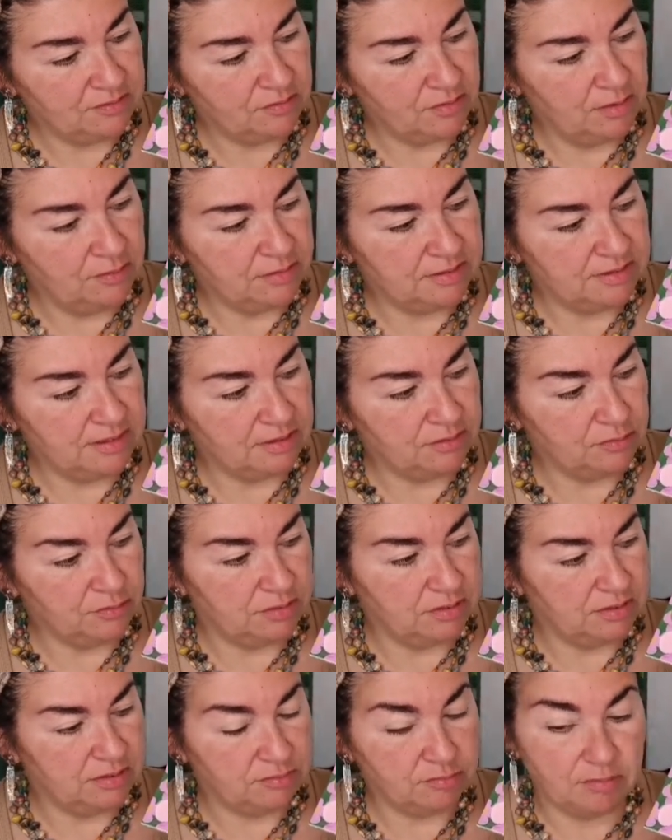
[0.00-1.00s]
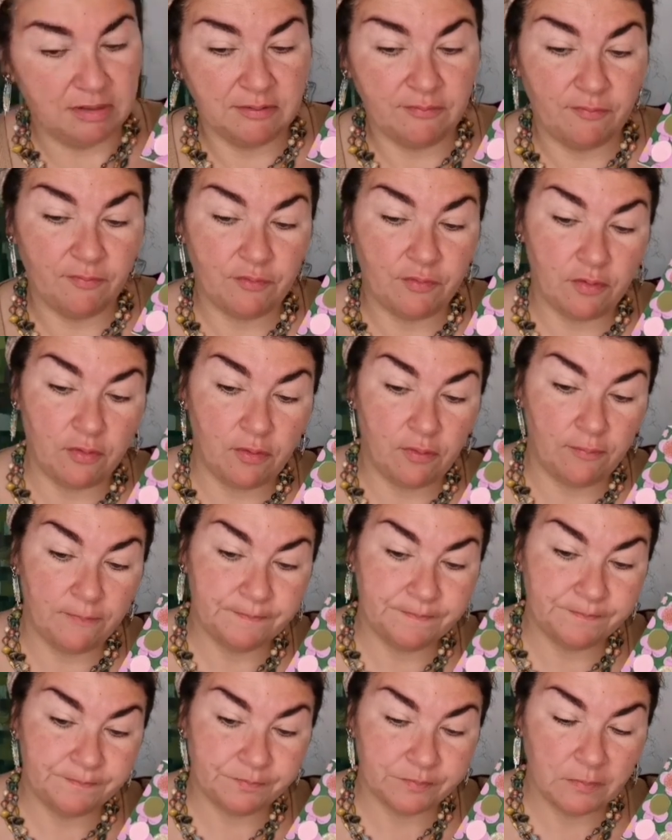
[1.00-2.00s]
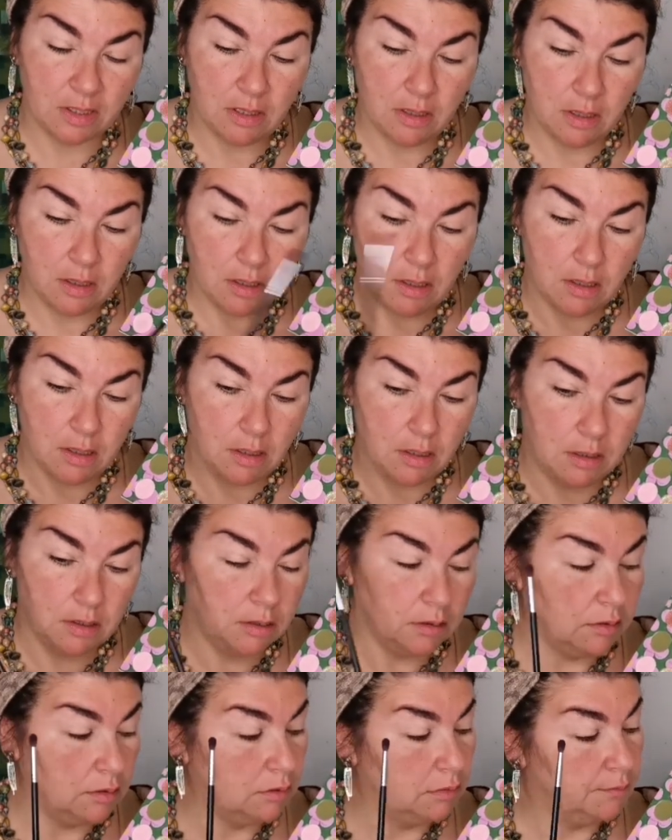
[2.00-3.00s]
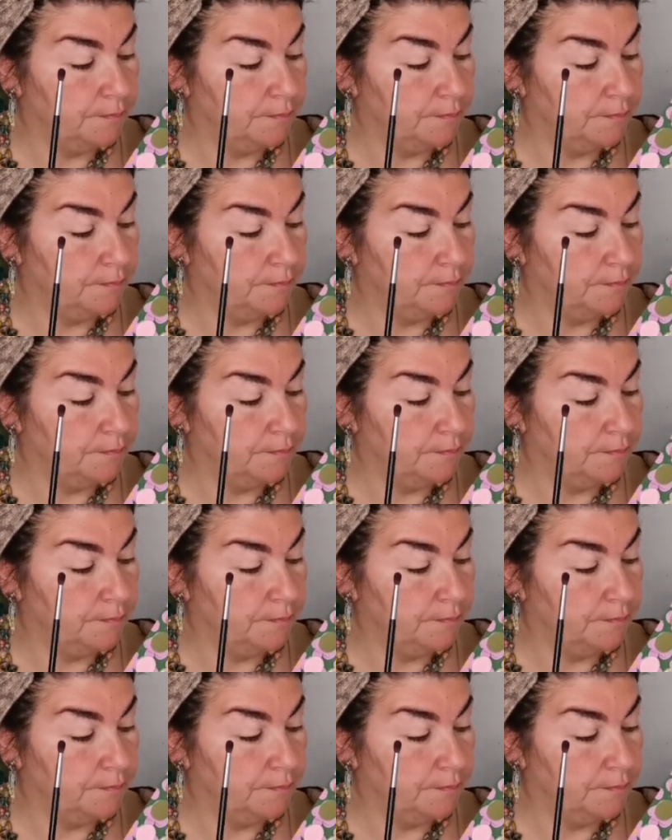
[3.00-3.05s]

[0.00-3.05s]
So I will start with this one from, I